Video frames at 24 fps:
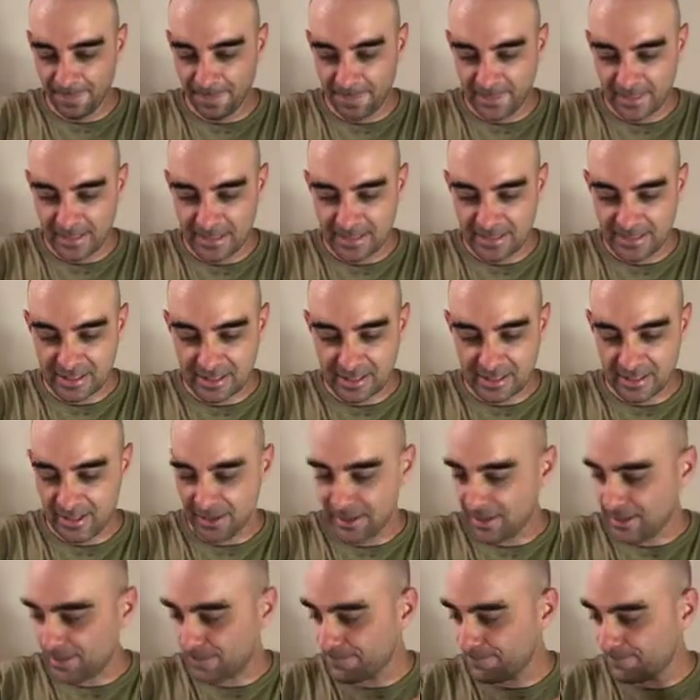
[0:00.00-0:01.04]
Because
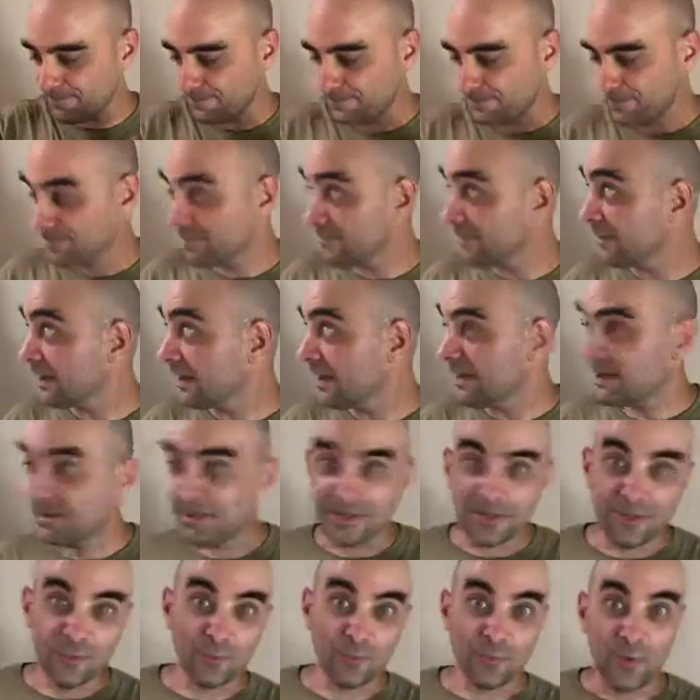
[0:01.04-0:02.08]

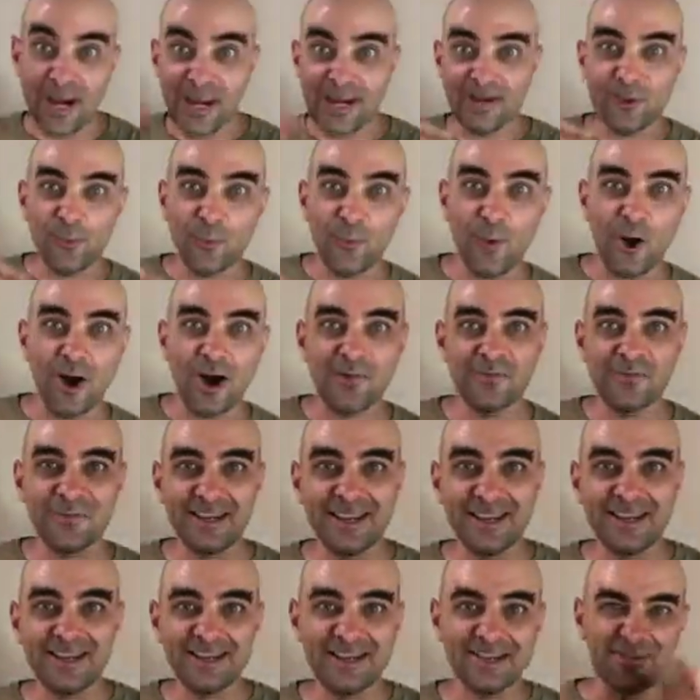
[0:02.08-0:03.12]
then the rain will waft
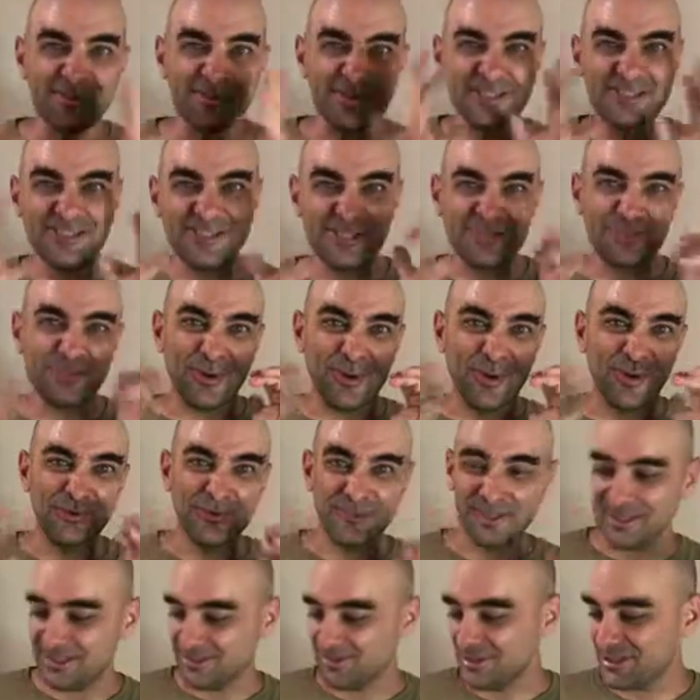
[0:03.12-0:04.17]
in, and it'll be just
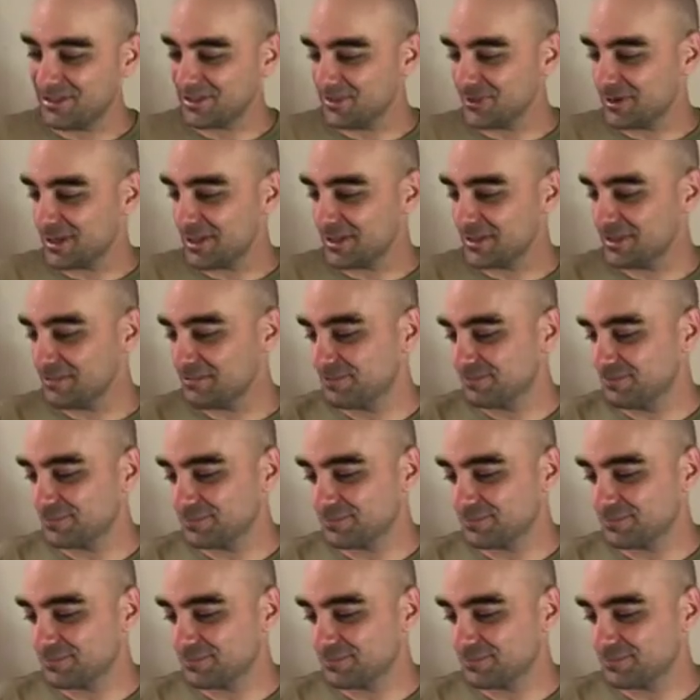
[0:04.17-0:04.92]
perfect. It'll be so nice.